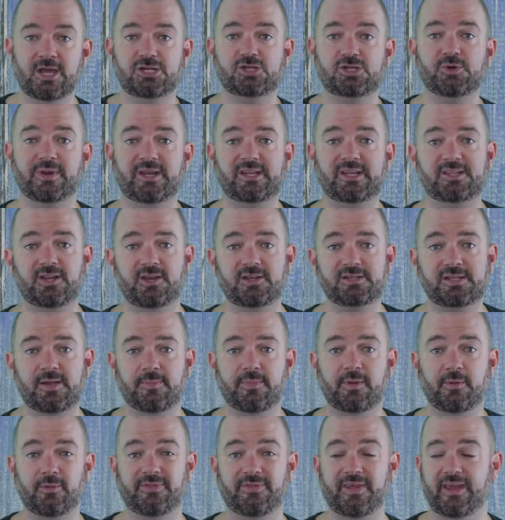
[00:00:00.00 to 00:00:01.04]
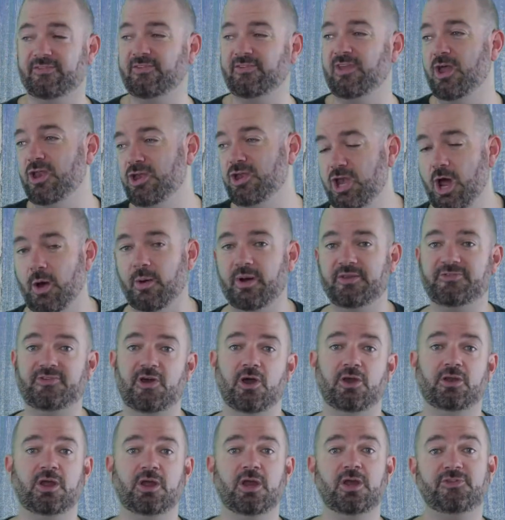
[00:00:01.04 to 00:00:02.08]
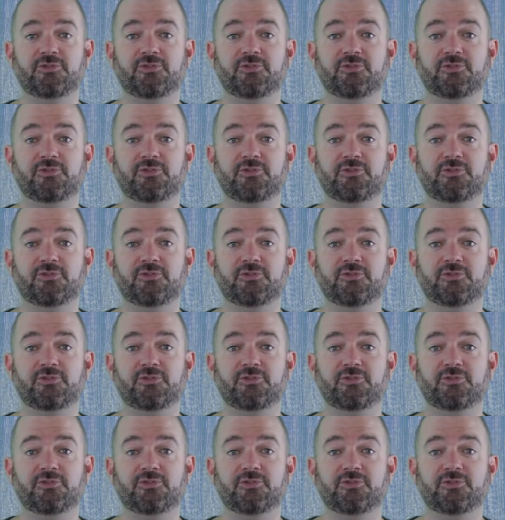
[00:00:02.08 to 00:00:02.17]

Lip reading: Do I need to do something with this? No, I don't.